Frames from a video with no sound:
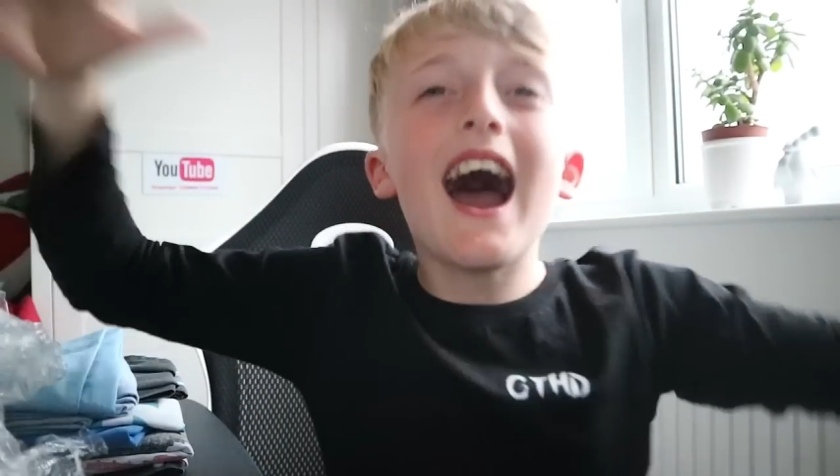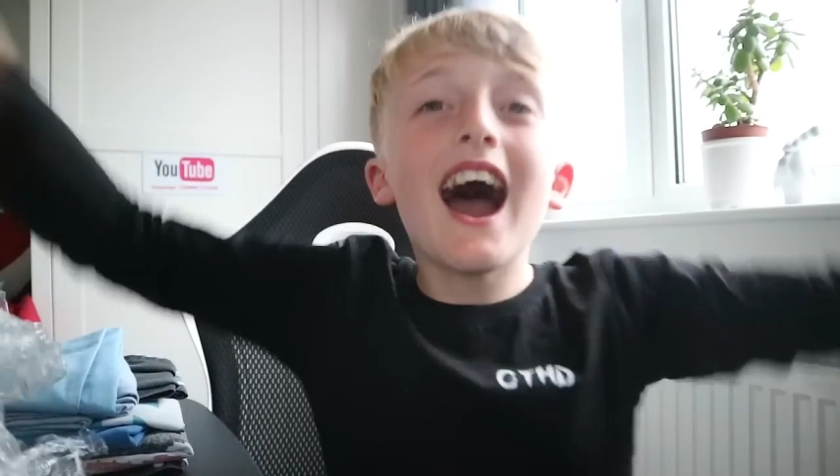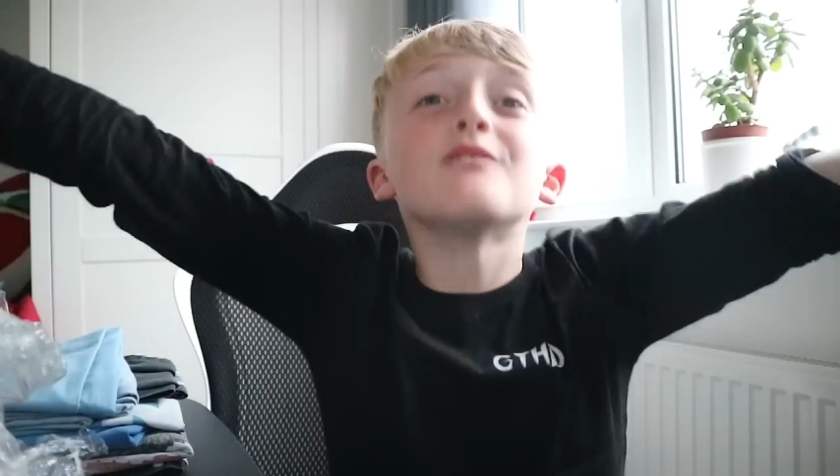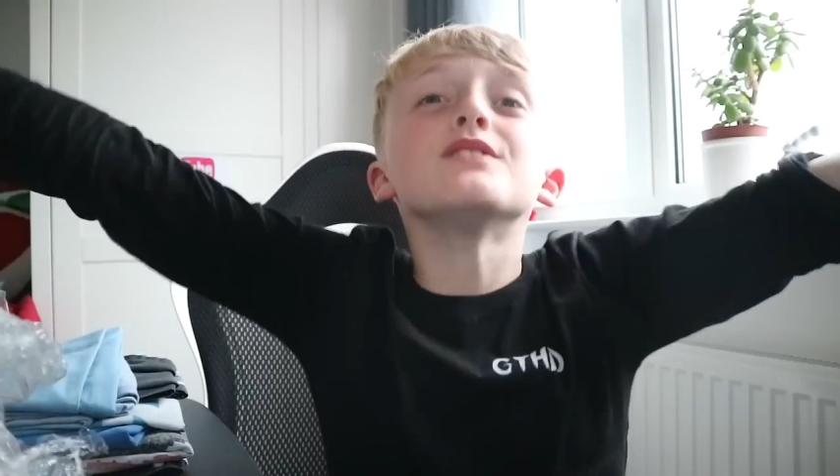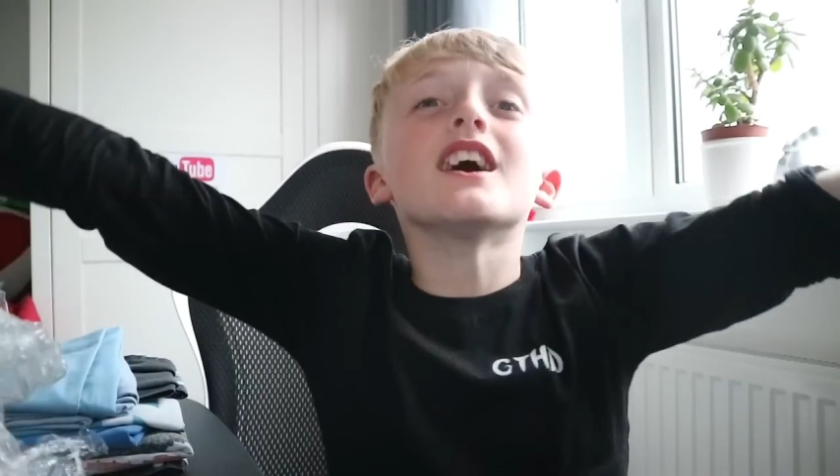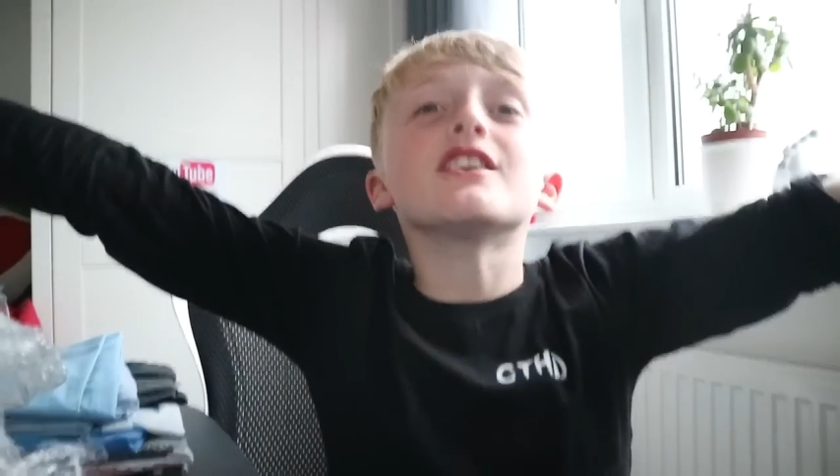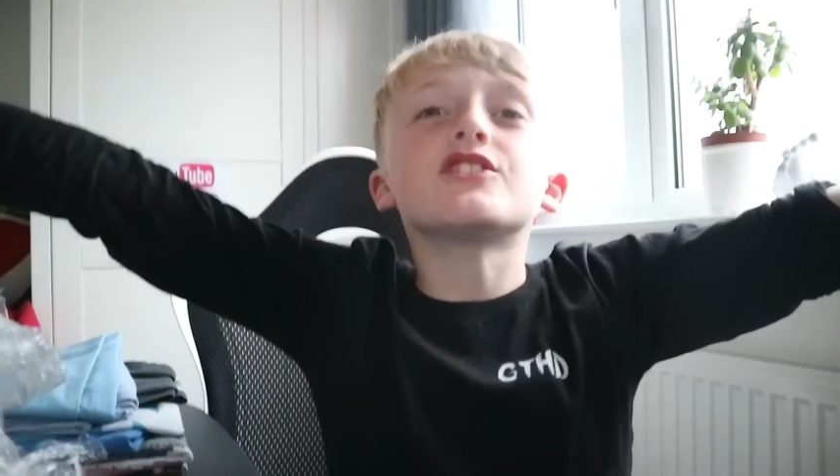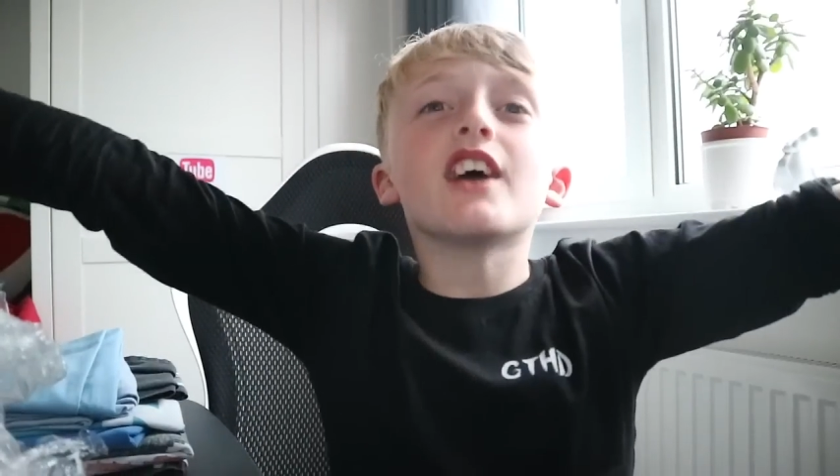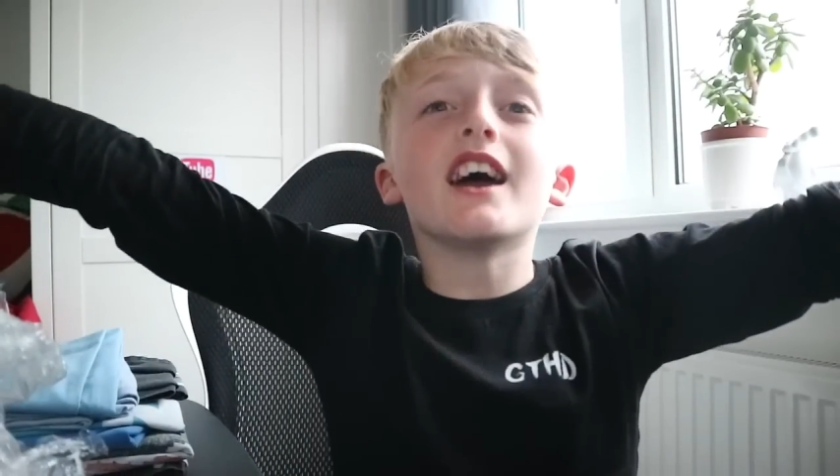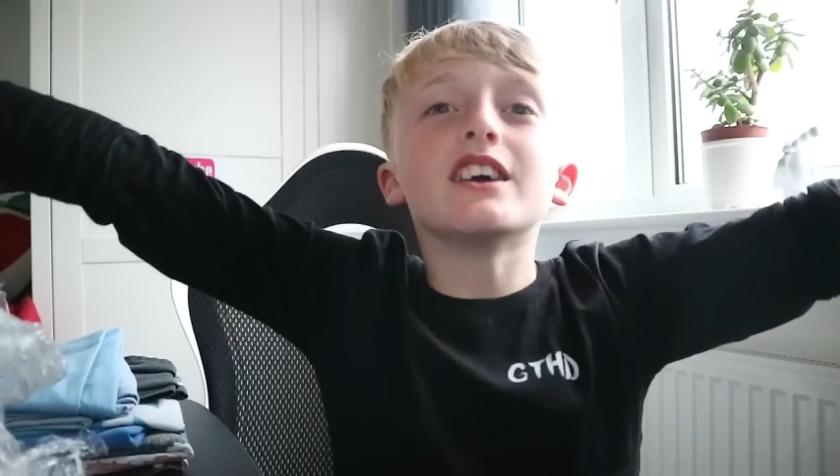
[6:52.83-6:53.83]
have a
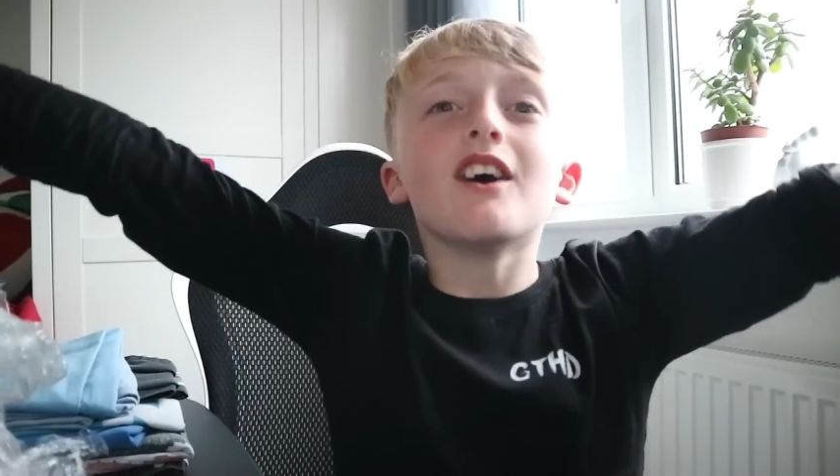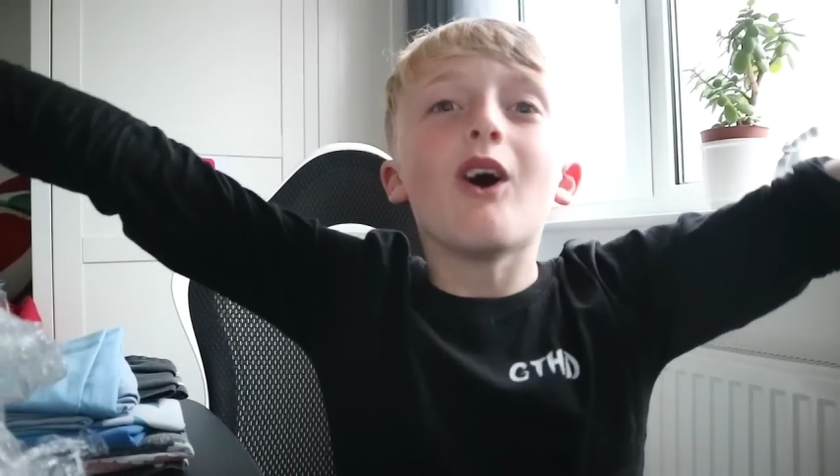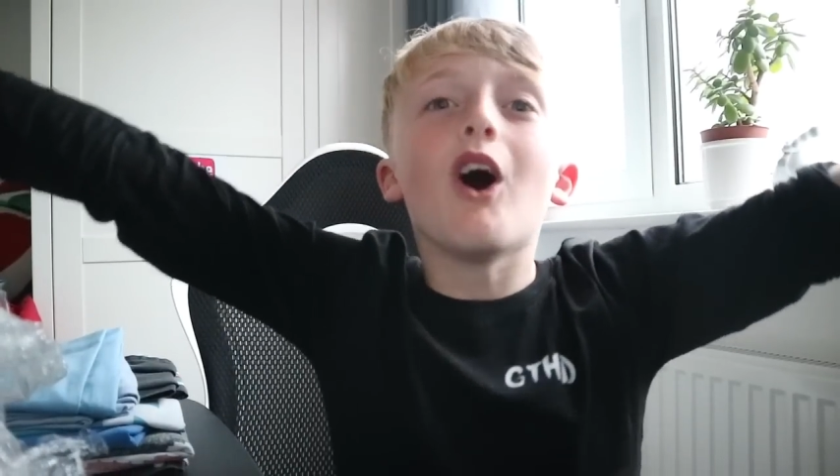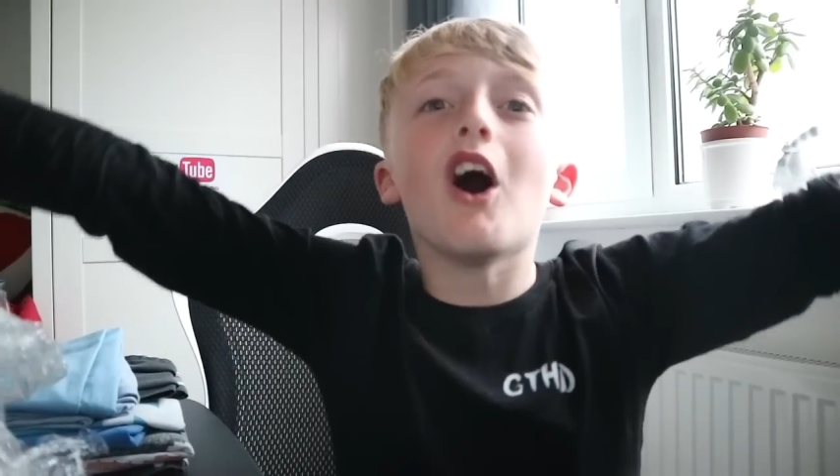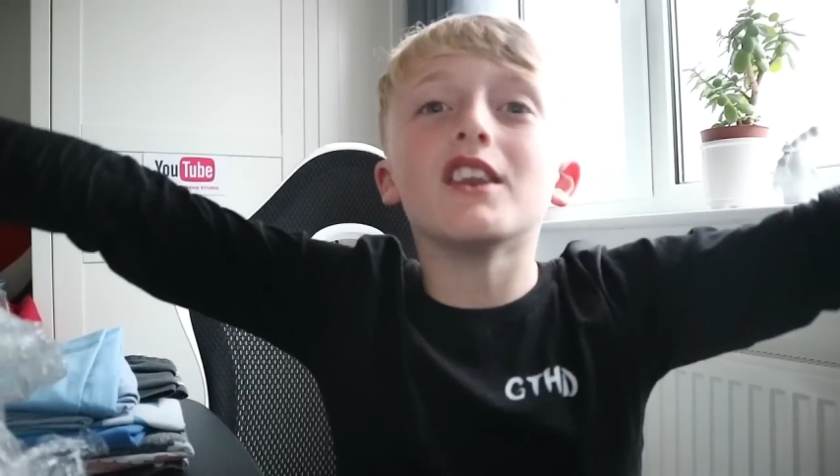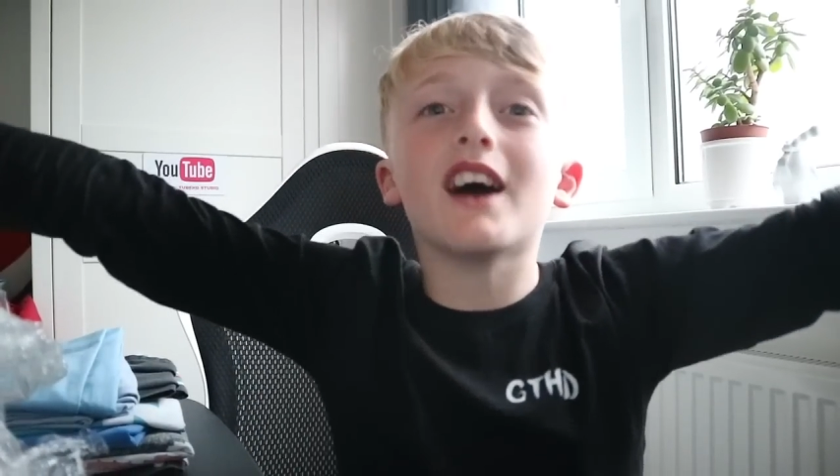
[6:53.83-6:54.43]
nice day or